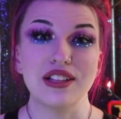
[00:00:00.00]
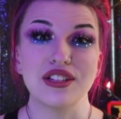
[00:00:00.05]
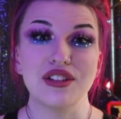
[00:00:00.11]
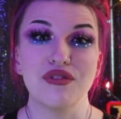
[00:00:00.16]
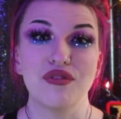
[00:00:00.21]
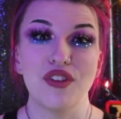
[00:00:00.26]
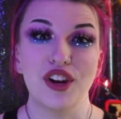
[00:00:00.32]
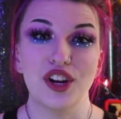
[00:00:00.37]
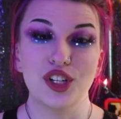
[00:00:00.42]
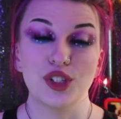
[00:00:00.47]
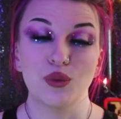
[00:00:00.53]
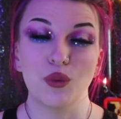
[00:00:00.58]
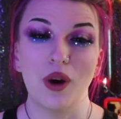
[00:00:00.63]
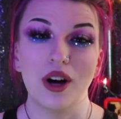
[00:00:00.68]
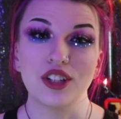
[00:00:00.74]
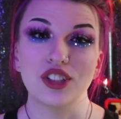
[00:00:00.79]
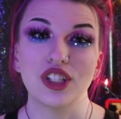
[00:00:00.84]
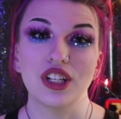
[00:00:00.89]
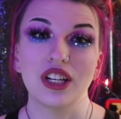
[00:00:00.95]
to finish
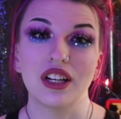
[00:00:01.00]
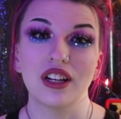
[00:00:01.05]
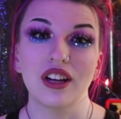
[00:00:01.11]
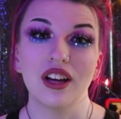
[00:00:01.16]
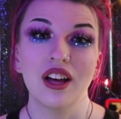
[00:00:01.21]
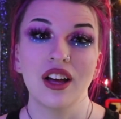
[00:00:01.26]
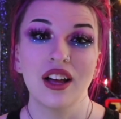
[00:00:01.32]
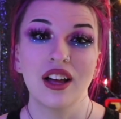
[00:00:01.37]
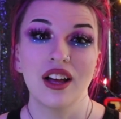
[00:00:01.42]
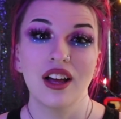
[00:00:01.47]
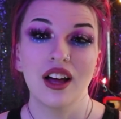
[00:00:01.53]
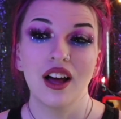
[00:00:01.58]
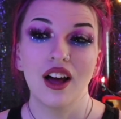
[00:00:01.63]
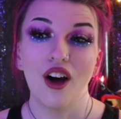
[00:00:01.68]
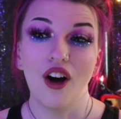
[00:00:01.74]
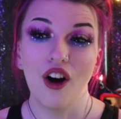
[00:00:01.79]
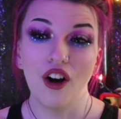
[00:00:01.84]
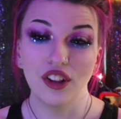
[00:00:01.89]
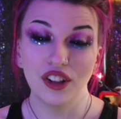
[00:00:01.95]
watching
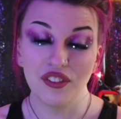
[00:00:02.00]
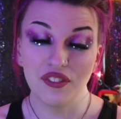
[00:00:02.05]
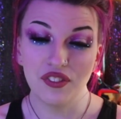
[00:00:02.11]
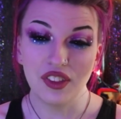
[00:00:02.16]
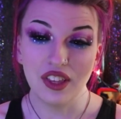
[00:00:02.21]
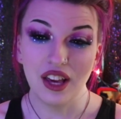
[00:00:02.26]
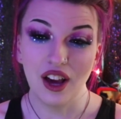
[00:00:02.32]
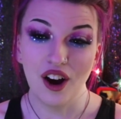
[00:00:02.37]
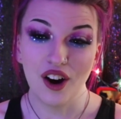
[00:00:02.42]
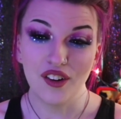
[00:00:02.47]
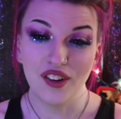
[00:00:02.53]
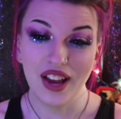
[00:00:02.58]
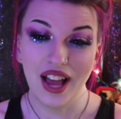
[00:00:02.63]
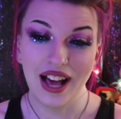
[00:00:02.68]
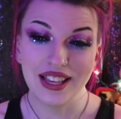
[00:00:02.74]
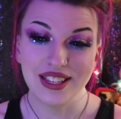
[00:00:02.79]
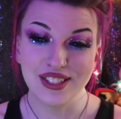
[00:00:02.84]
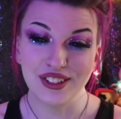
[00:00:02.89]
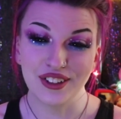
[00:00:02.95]
all of the Ari
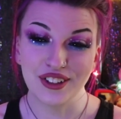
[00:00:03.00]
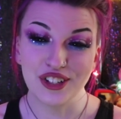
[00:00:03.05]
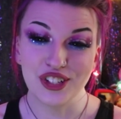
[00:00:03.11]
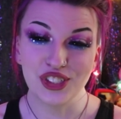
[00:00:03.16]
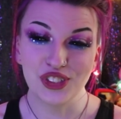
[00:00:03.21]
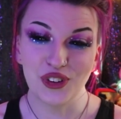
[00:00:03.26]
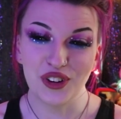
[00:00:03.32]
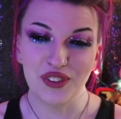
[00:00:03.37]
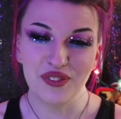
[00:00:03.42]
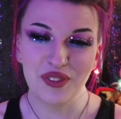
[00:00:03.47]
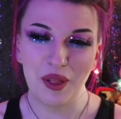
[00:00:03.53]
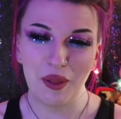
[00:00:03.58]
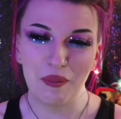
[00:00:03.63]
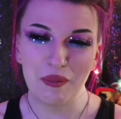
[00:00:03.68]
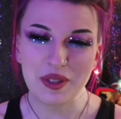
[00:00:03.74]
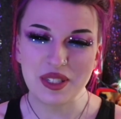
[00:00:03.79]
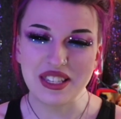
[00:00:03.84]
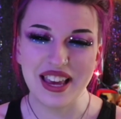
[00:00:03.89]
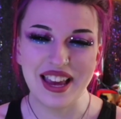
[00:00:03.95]
Aster short
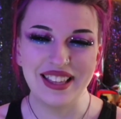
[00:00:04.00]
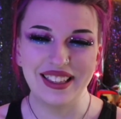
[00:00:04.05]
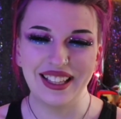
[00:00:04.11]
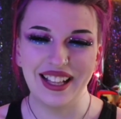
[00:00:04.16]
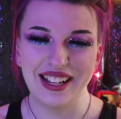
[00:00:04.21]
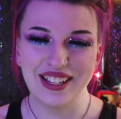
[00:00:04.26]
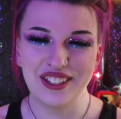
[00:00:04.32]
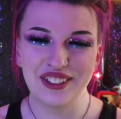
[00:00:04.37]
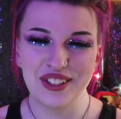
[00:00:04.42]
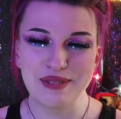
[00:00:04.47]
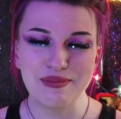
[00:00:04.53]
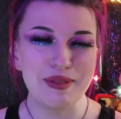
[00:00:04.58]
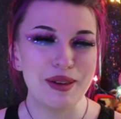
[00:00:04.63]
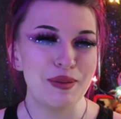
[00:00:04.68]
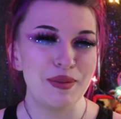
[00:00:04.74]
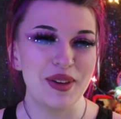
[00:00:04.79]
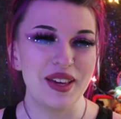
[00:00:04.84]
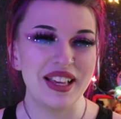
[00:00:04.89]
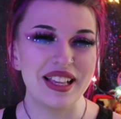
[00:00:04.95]
films, and that's just
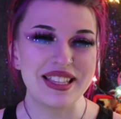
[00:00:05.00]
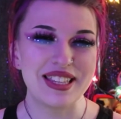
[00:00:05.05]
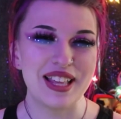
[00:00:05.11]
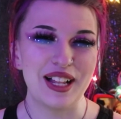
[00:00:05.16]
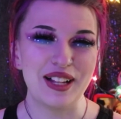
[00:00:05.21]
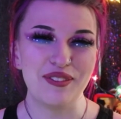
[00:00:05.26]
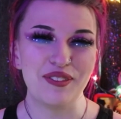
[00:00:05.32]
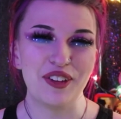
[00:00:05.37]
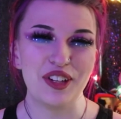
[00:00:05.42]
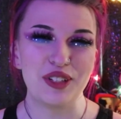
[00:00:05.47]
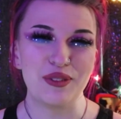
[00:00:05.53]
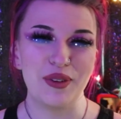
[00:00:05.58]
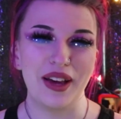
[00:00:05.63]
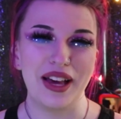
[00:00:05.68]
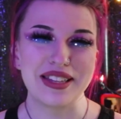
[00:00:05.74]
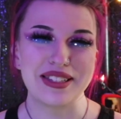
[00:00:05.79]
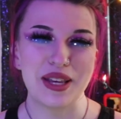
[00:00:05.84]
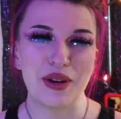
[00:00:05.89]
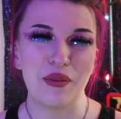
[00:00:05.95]
me being selfish
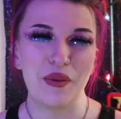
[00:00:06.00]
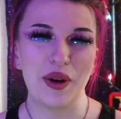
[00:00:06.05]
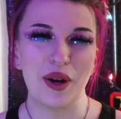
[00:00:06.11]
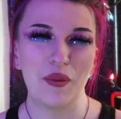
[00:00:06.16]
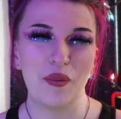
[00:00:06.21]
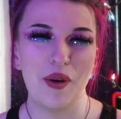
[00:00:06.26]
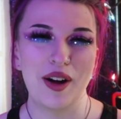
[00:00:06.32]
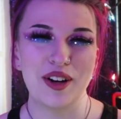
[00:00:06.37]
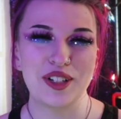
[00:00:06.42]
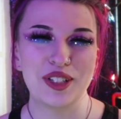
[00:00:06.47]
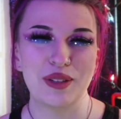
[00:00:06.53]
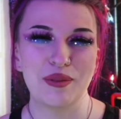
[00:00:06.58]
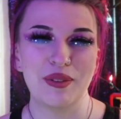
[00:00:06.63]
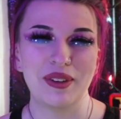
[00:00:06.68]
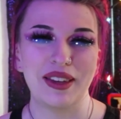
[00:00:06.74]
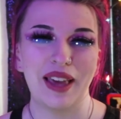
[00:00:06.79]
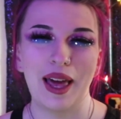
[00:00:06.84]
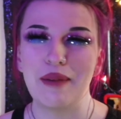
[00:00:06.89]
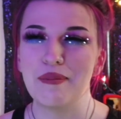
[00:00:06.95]
because I want to watch them
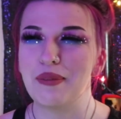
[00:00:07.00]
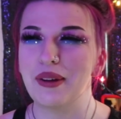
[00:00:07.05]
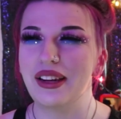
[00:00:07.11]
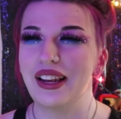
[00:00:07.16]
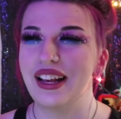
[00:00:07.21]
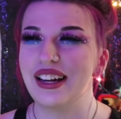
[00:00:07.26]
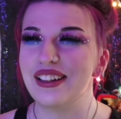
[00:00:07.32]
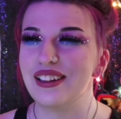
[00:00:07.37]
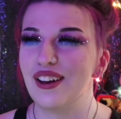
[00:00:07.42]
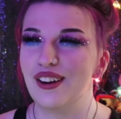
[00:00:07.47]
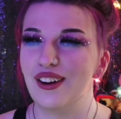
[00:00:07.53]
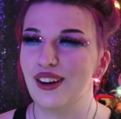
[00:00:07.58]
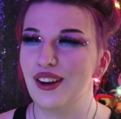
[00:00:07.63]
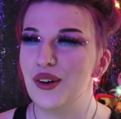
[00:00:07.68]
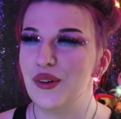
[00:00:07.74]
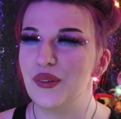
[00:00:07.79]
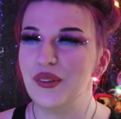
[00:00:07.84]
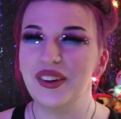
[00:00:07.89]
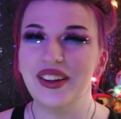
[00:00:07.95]
again, but like not
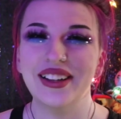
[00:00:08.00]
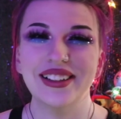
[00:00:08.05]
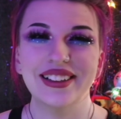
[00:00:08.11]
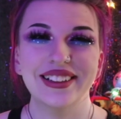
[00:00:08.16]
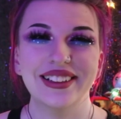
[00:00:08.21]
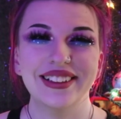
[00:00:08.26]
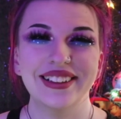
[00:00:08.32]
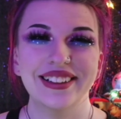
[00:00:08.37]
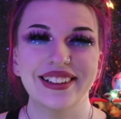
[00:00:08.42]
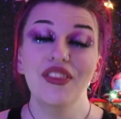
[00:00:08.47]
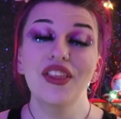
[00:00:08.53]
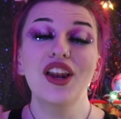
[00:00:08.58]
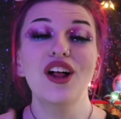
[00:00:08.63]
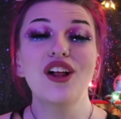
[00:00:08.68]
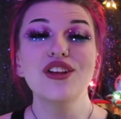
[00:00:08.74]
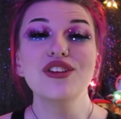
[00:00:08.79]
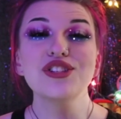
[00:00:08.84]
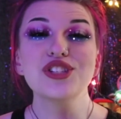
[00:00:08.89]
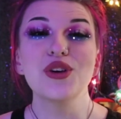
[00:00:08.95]
alone. And then
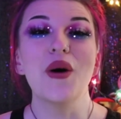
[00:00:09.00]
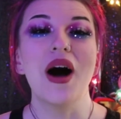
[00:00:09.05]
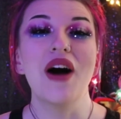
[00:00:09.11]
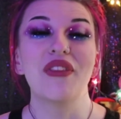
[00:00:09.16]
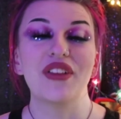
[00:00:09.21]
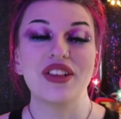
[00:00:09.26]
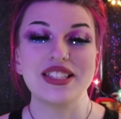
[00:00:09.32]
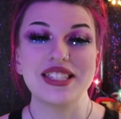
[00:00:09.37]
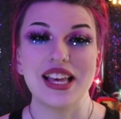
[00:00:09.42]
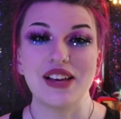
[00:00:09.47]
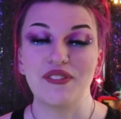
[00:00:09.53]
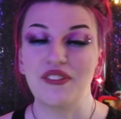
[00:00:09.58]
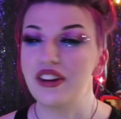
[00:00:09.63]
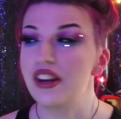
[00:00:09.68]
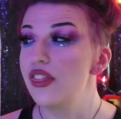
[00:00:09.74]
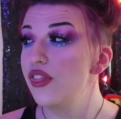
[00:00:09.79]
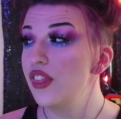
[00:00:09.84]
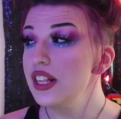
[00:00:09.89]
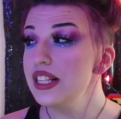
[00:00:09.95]
also on the
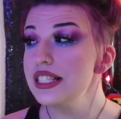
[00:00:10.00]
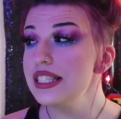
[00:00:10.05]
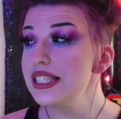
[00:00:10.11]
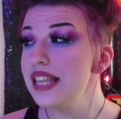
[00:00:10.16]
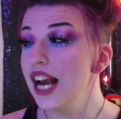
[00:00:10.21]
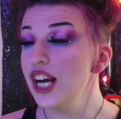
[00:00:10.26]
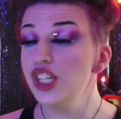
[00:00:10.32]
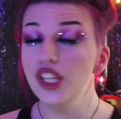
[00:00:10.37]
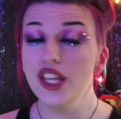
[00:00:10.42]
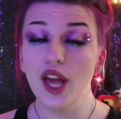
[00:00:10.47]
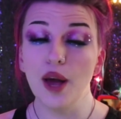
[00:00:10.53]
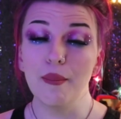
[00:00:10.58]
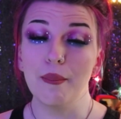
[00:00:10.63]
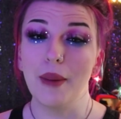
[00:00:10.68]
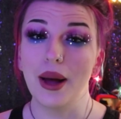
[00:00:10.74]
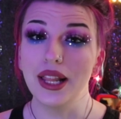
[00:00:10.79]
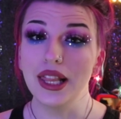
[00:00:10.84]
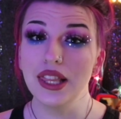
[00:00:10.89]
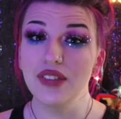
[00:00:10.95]
7th, this is actually a
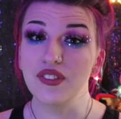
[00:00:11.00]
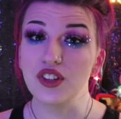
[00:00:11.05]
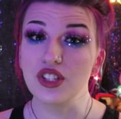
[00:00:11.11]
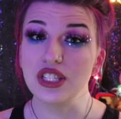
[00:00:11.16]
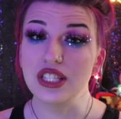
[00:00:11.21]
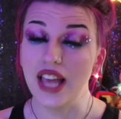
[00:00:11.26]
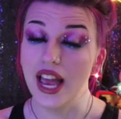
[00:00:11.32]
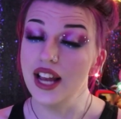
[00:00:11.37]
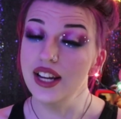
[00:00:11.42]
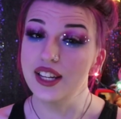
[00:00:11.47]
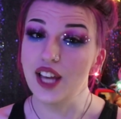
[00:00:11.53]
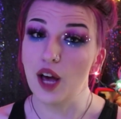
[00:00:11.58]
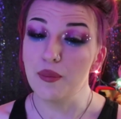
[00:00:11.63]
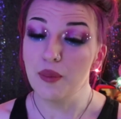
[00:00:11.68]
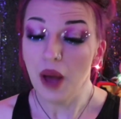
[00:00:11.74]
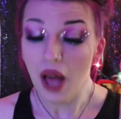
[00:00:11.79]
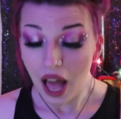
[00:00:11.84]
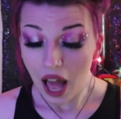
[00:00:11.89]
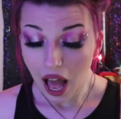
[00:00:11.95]
month for
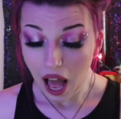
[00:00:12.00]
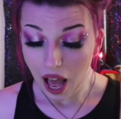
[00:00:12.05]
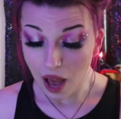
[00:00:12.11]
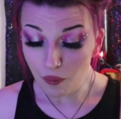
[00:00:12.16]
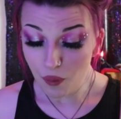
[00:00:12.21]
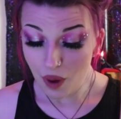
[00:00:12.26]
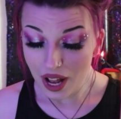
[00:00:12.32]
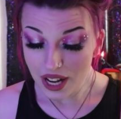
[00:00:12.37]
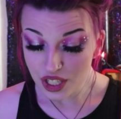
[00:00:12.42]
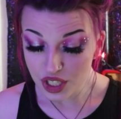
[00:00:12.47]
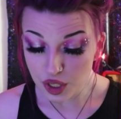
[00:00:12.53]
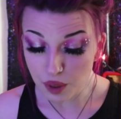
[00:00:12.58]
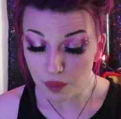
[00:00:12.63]
stand-up. I watched